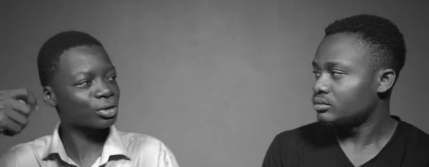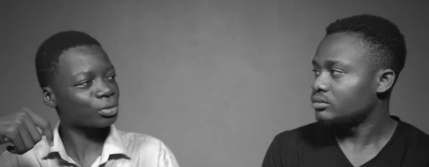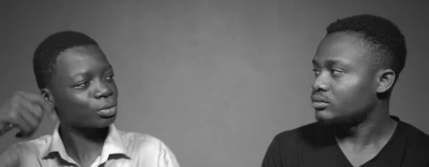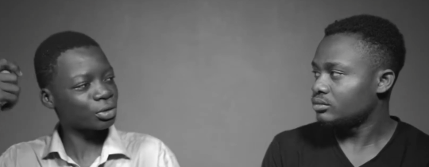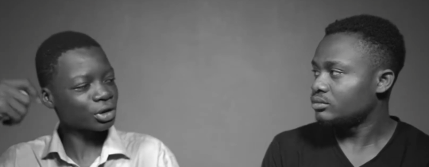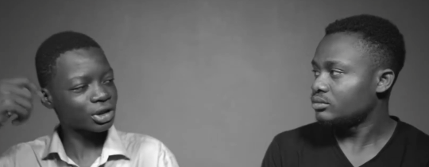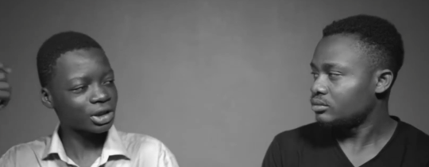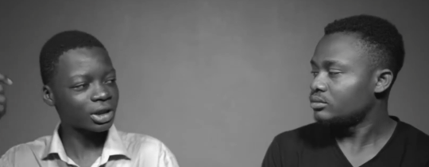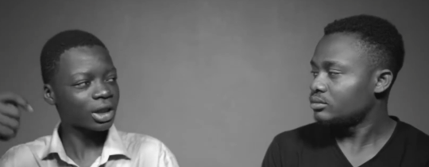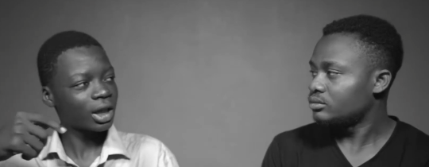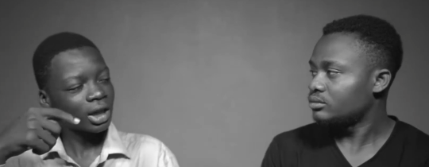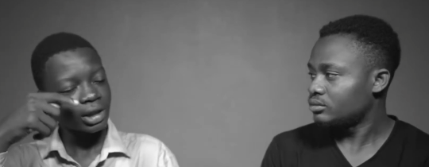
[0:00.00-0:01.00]
Speaker 1: to brush
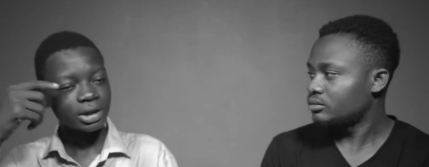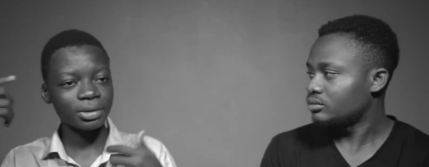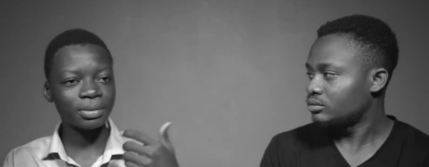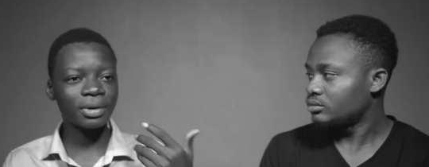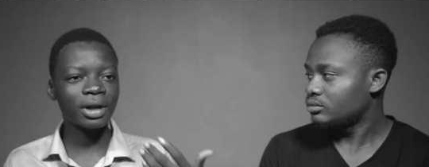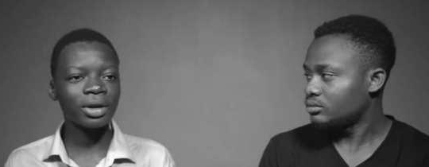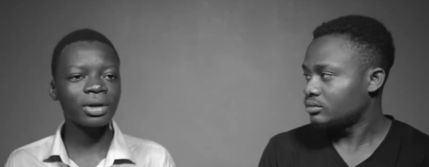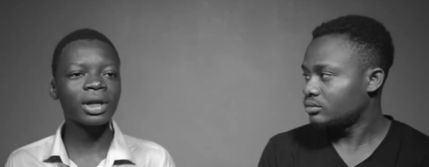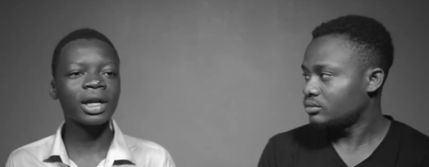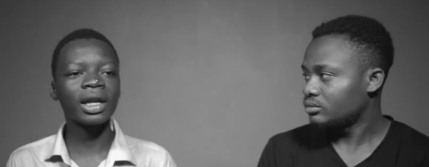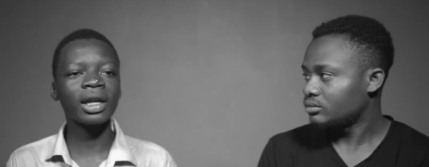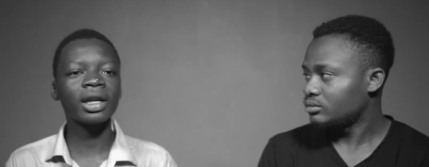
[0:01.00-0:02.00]
the brow
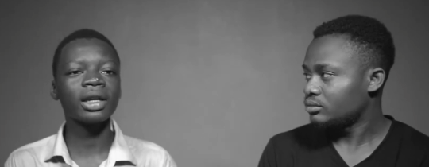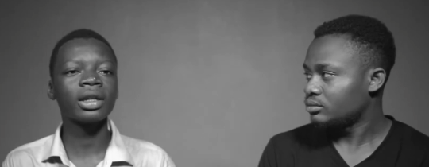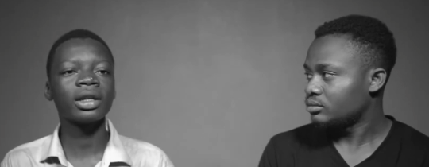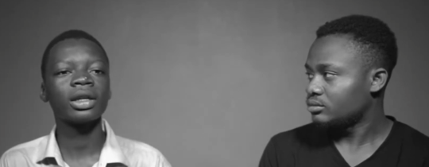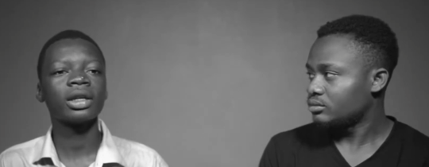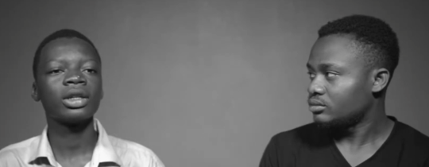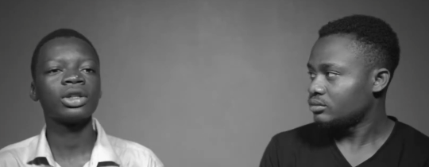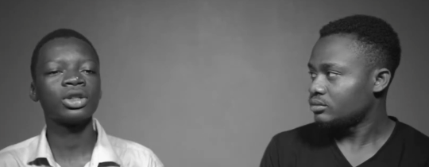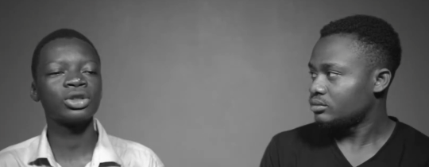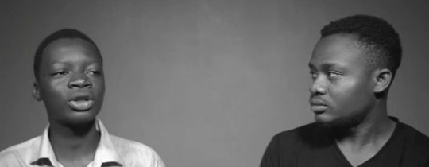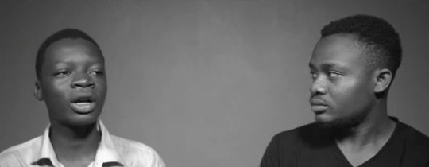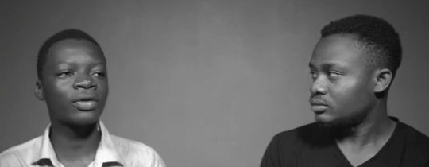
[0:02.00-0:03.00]
hair. Does
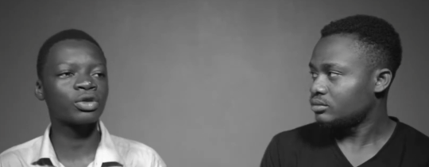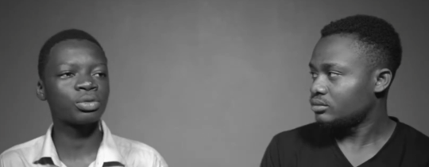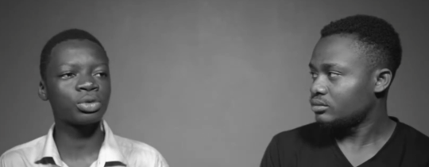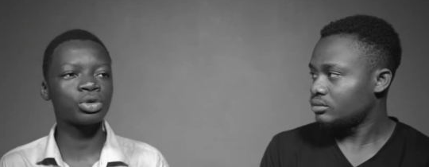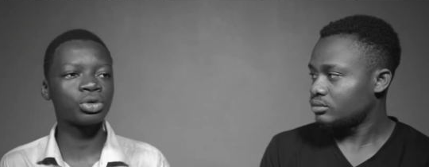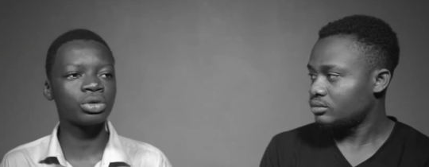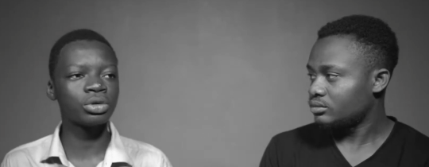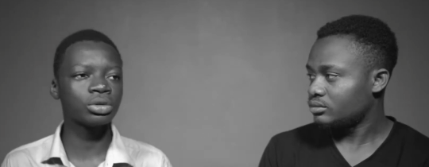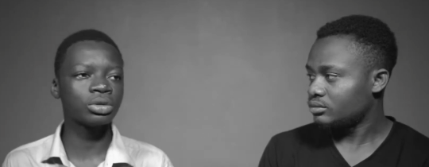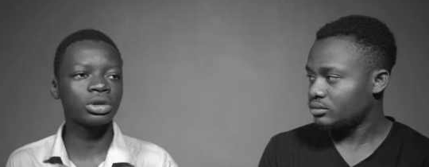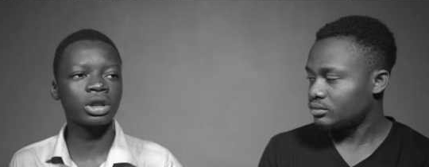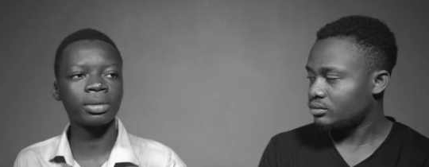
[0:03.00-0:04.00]
not have to be
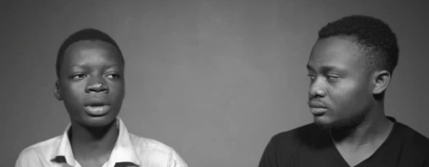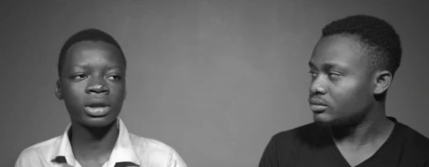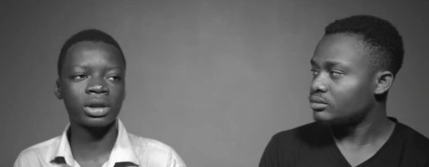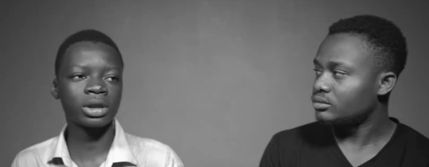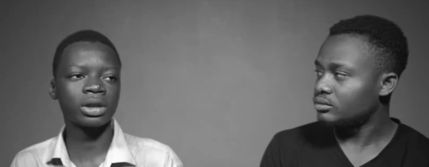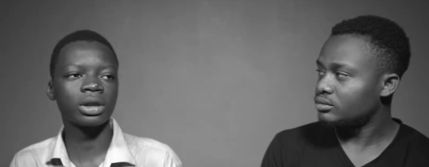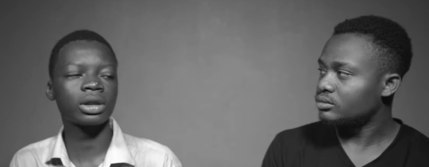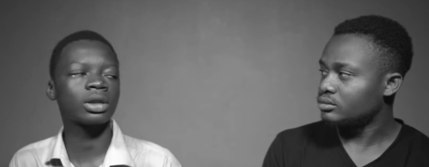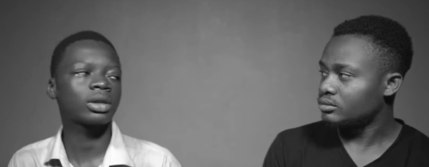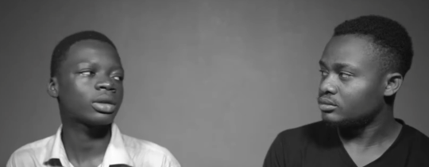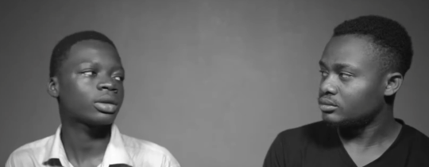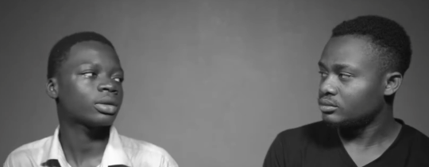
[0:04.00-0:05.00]
too dramatic.
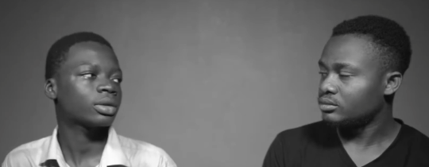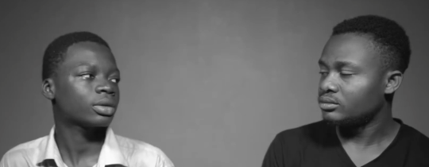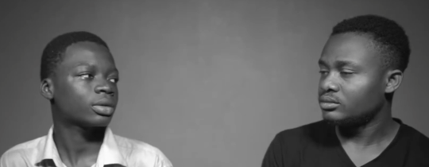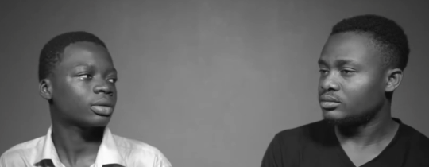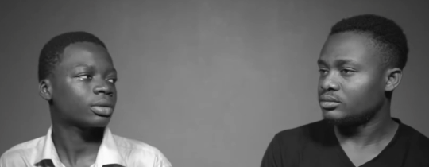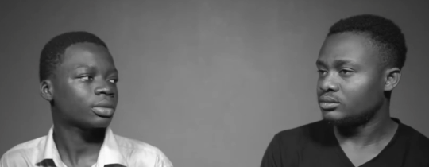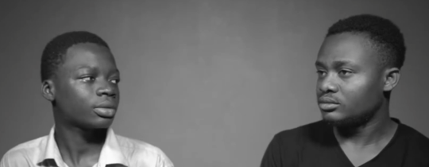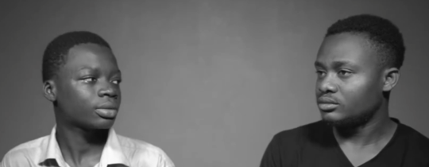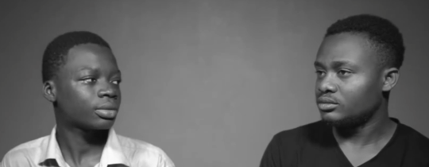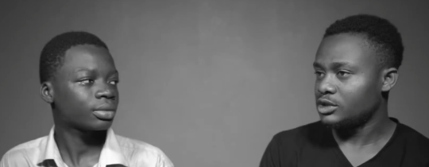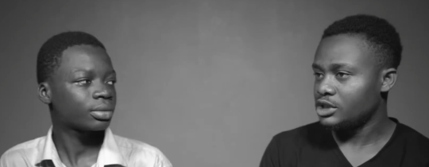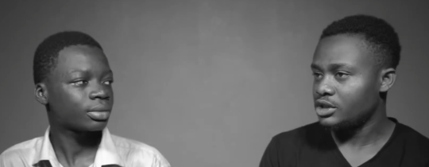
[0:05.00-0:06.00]

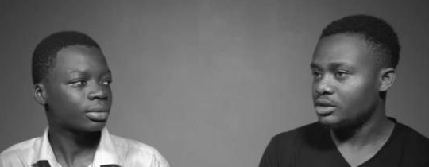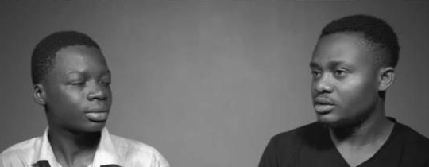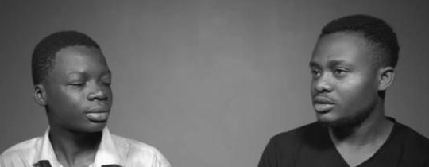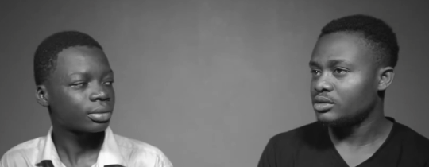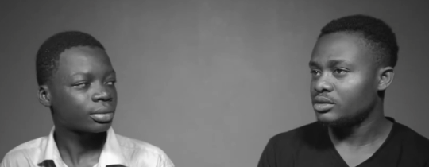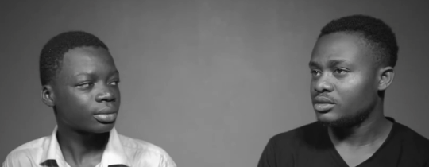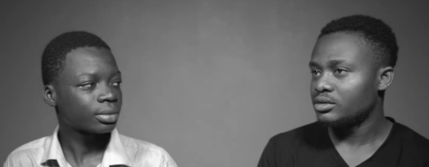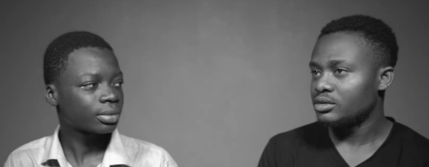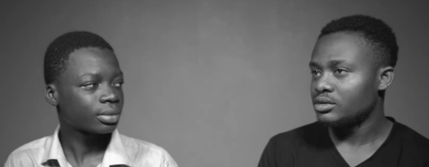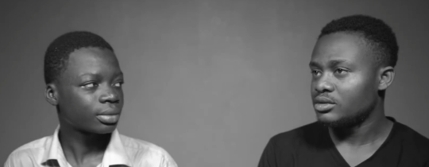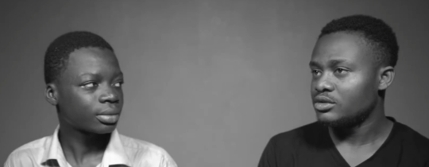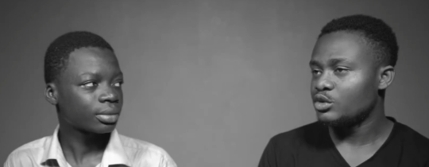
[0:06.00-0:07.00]
Speaker 2: Okay.
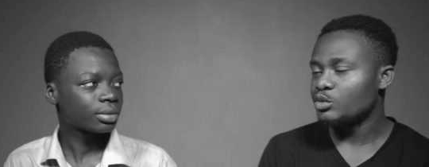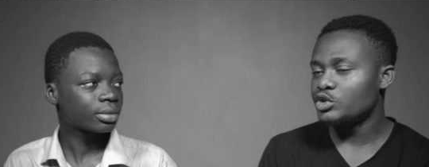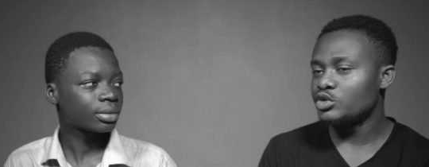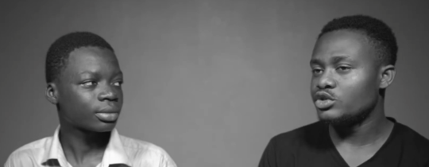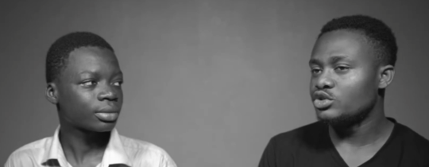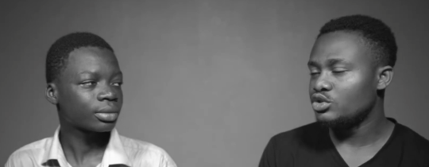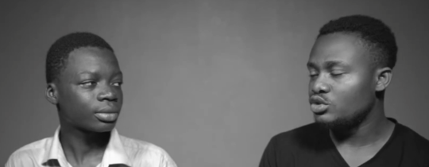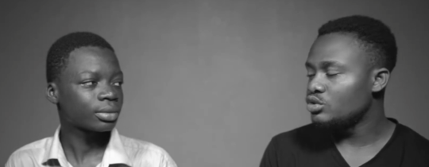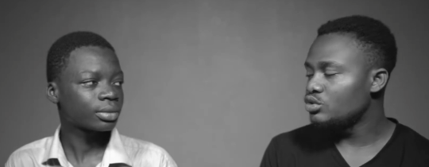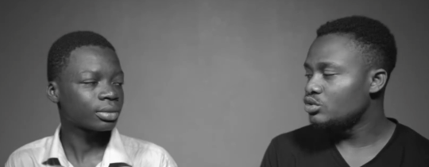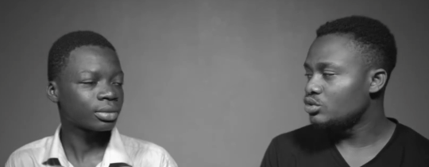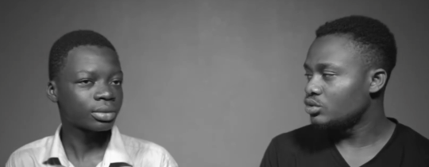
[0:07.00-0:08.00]
So which one do you
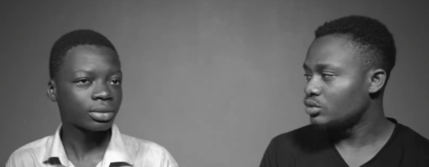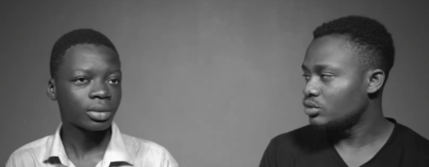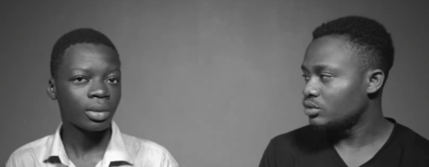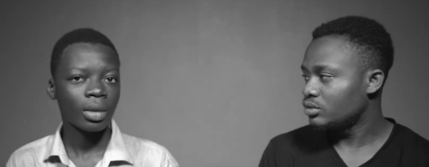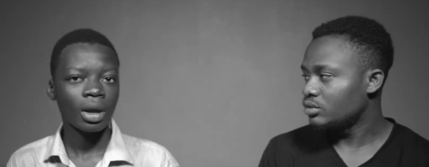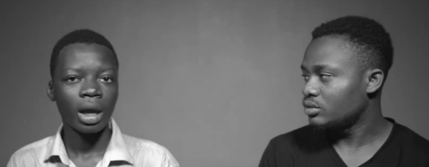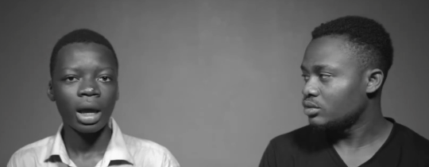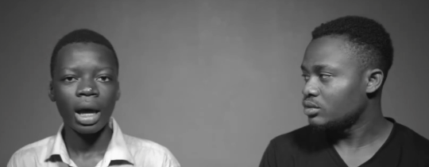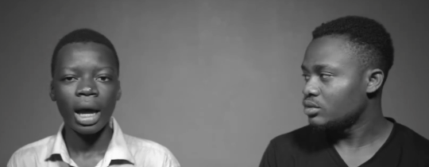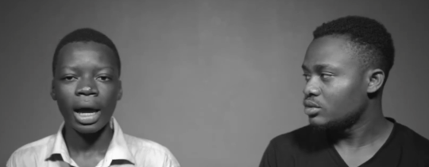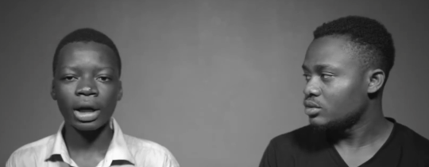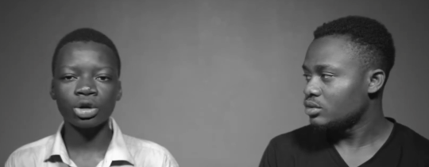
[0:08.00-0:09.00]
do?
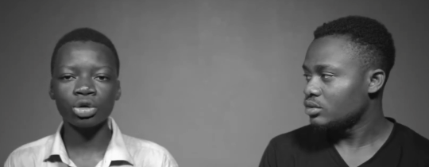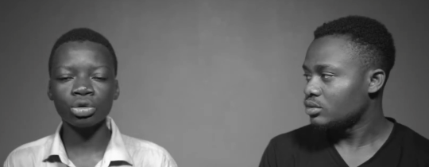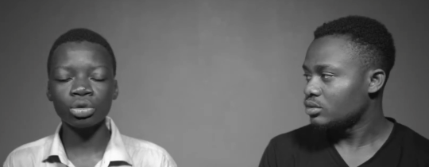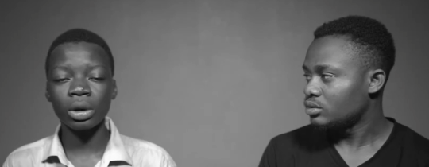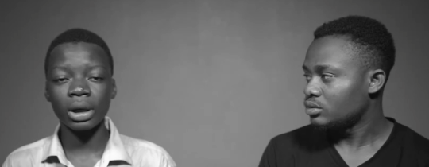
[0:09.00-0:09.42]
Speaker 1: I do